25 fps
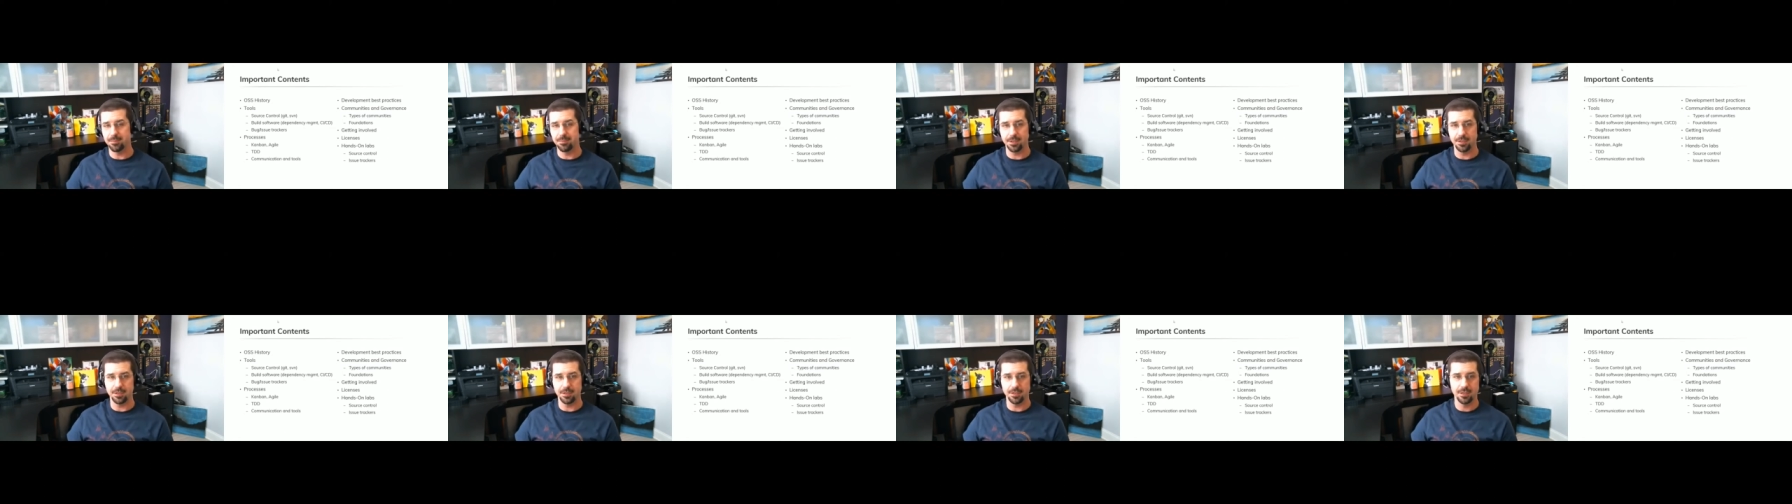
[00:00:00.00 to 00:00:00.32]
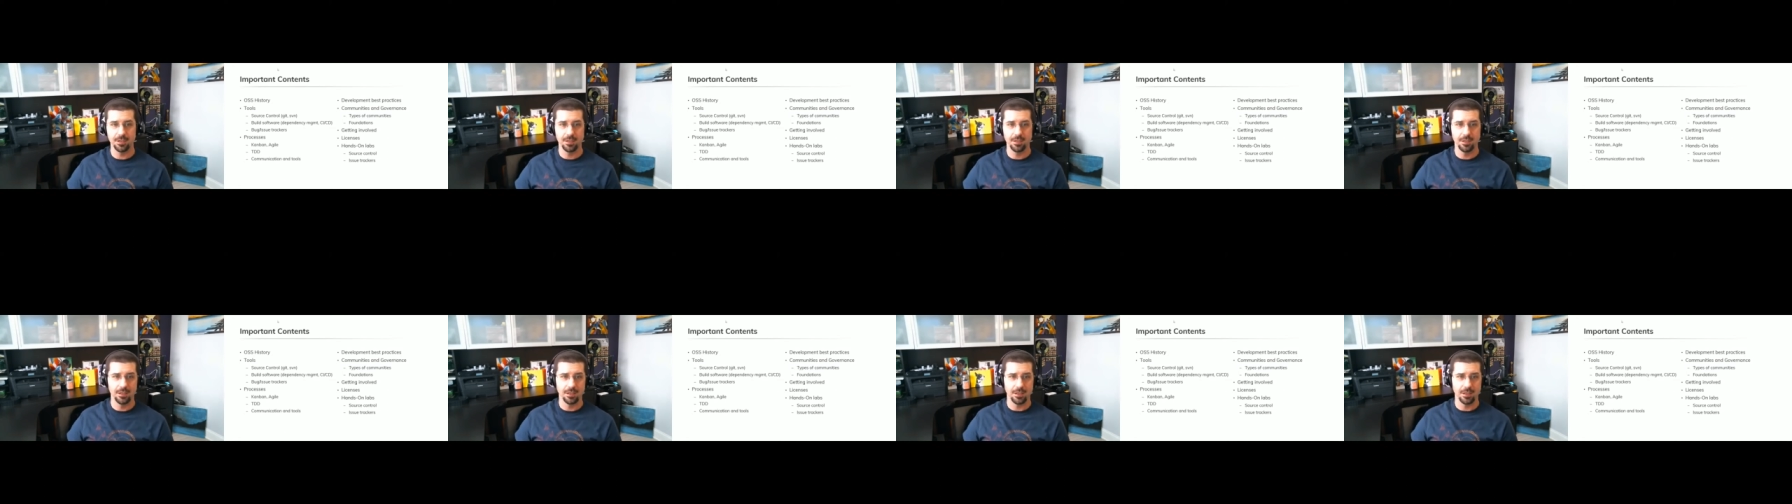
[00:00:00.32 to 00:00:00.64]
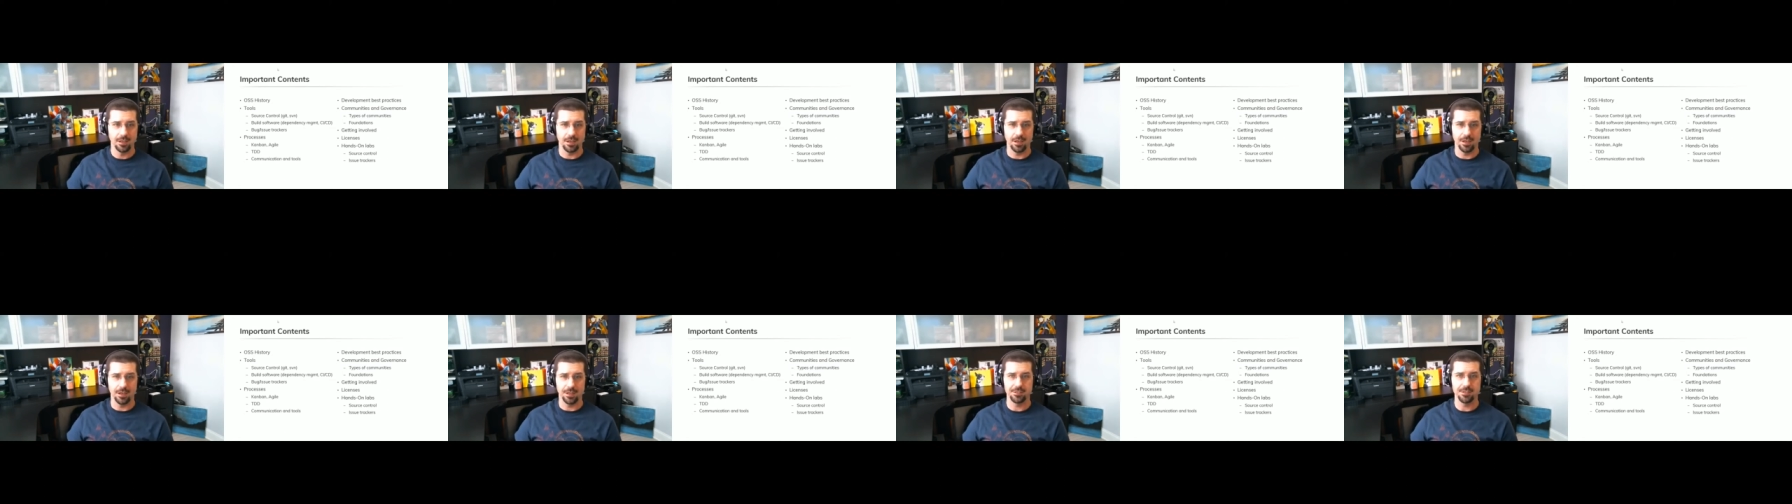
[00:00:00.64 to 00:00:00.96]
but
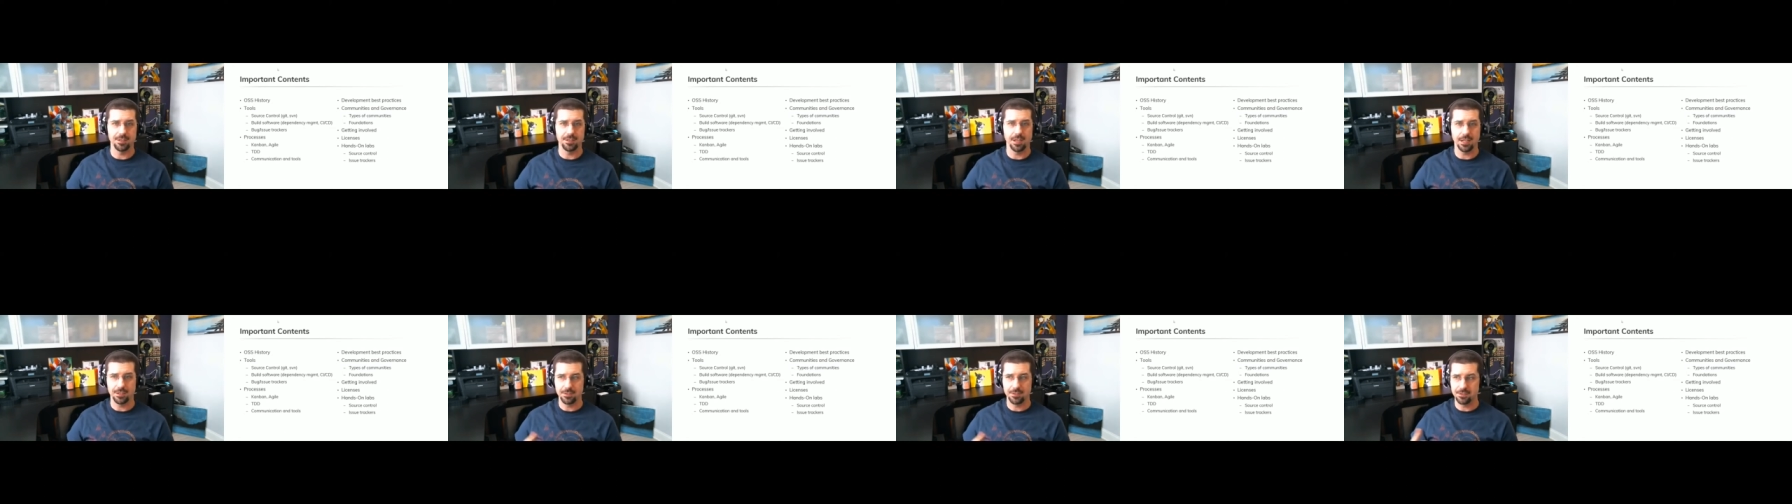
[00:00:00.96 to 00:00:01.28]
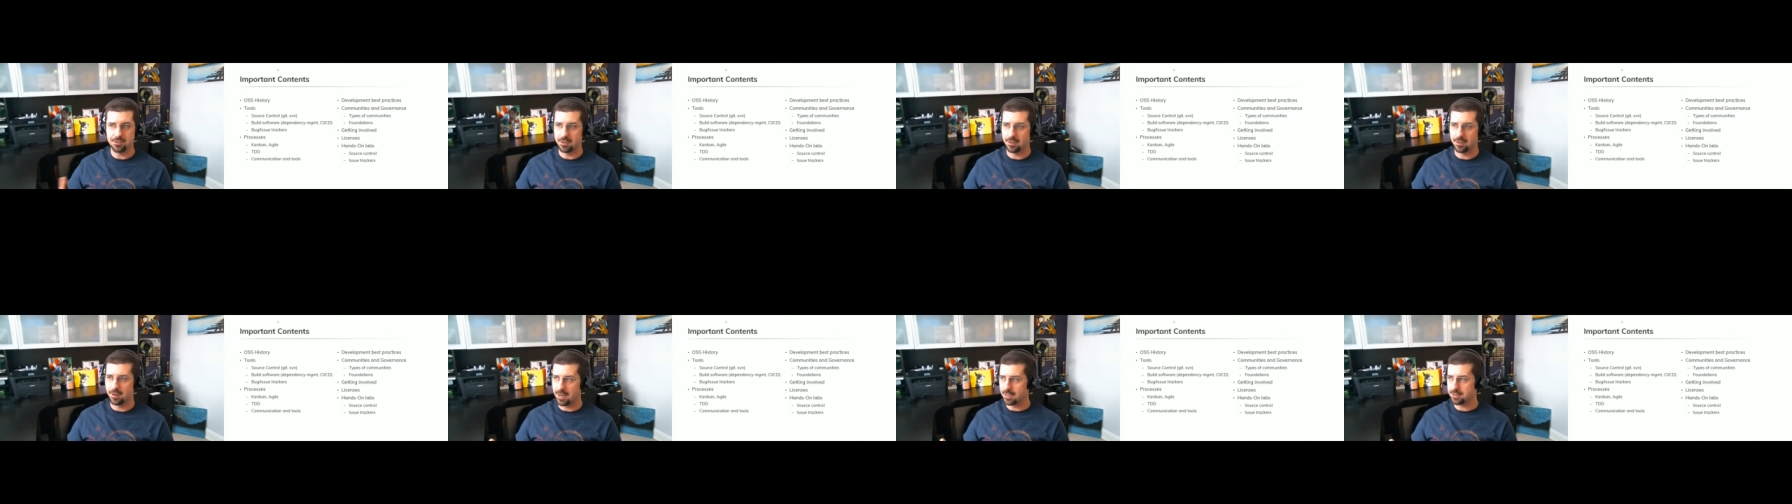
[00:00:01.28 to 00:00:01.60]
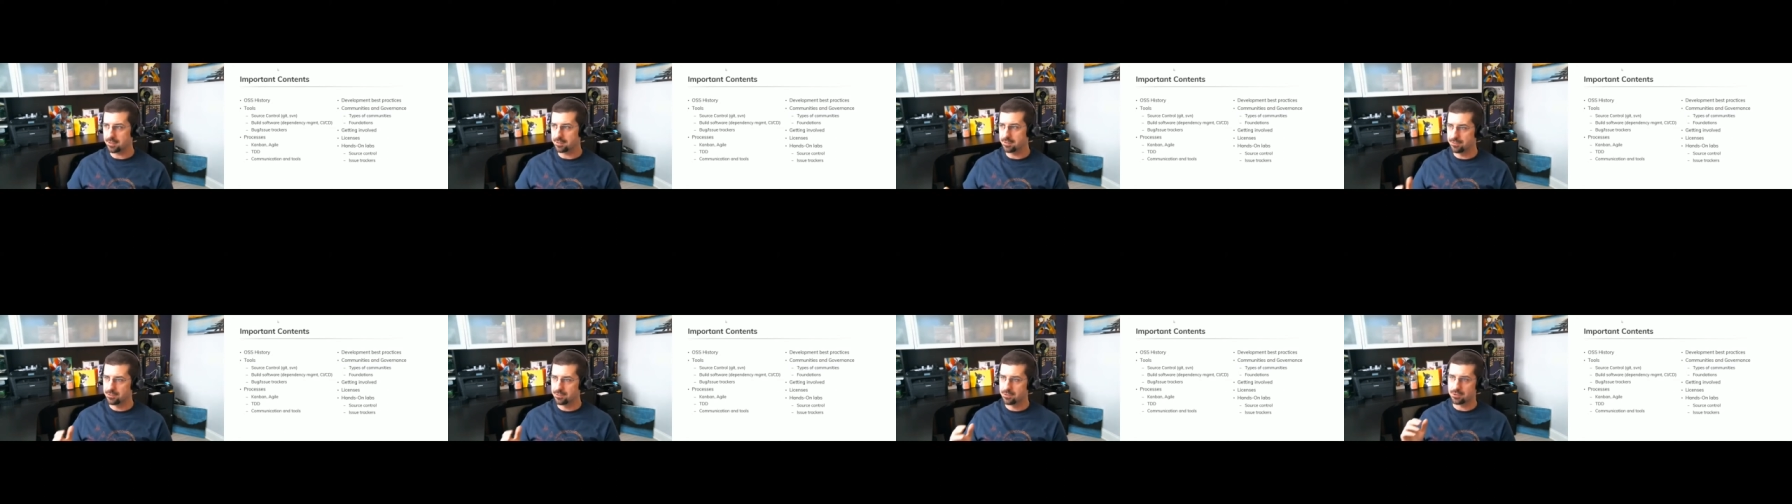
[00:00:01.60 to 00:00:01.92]
uh, it's not as interactive.